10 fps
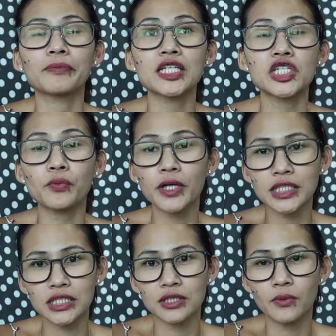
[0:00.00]
she
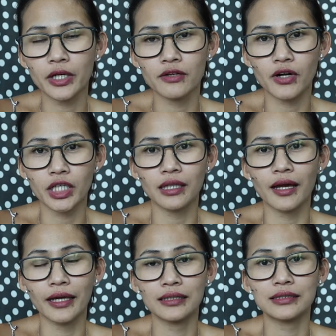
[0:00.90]
works to one of our
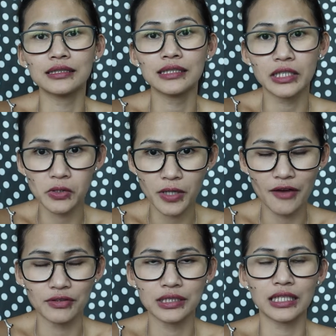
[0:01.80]
clients in Zero
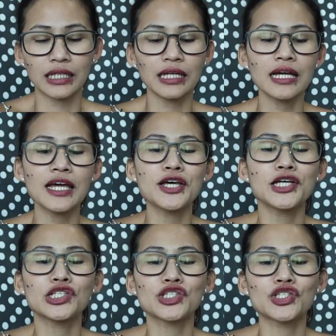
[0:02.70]
Gravity.
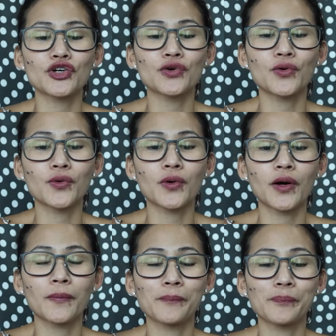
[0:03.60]

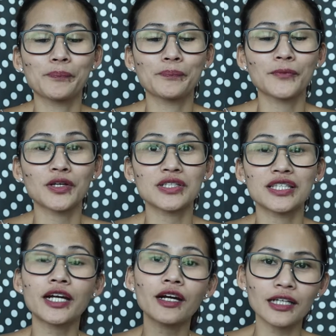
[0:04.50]
So because
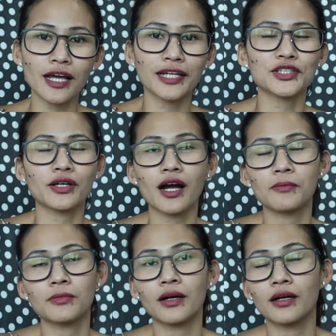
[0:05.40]
there are clients
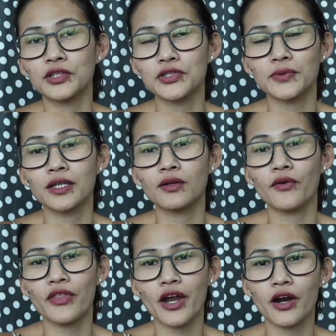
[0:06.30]
I usually
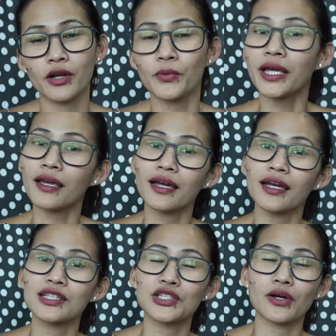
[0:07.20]
go there on a
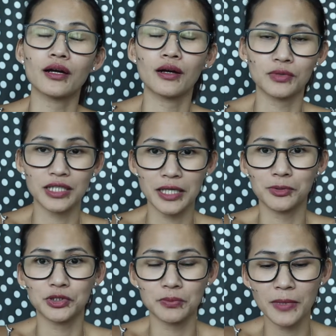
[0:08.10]
weekend, so I was
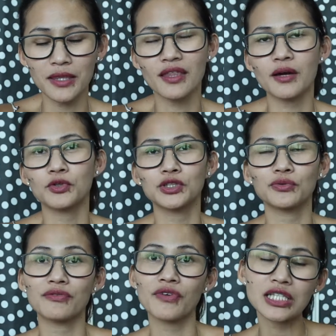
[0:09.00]
able to meet them. We
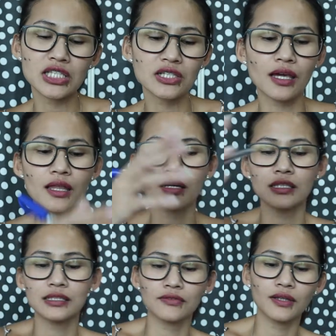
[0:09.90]
do events together
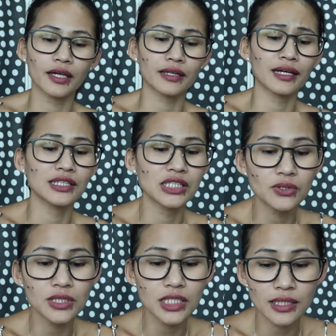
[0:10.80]
and stuff like that.
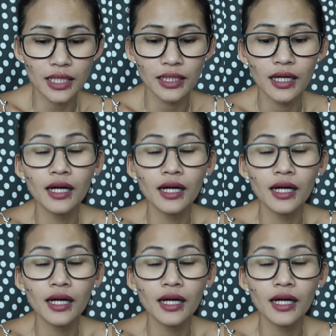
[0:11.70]
So she said,